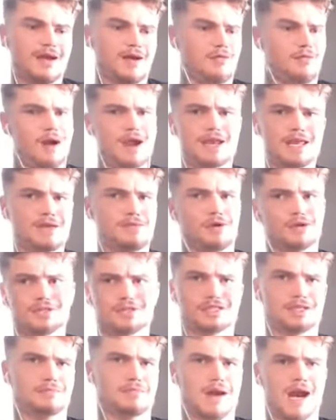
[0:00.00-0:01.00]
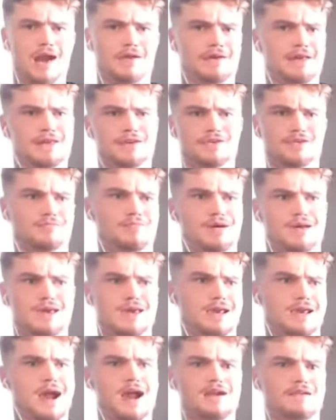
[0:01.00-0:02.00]
when he wants to marry you, but
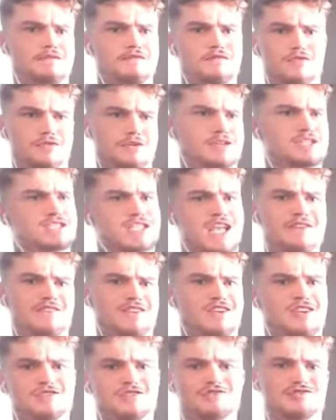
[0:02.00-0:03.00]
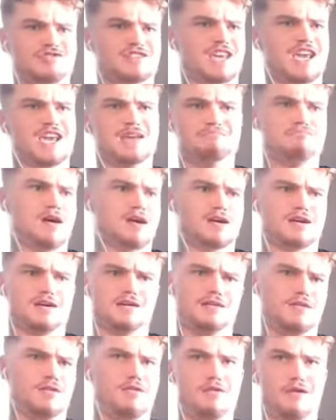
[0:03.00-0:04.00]
he can't afford a seven hundred K
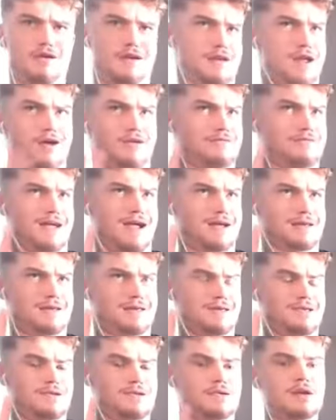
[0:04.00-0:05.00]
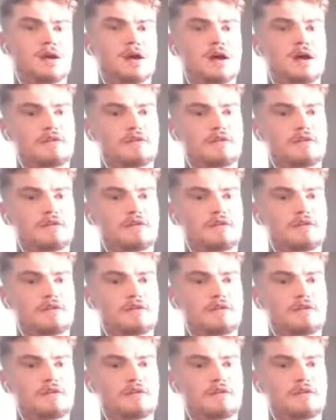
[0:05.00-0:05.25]
bungalow, no thank you.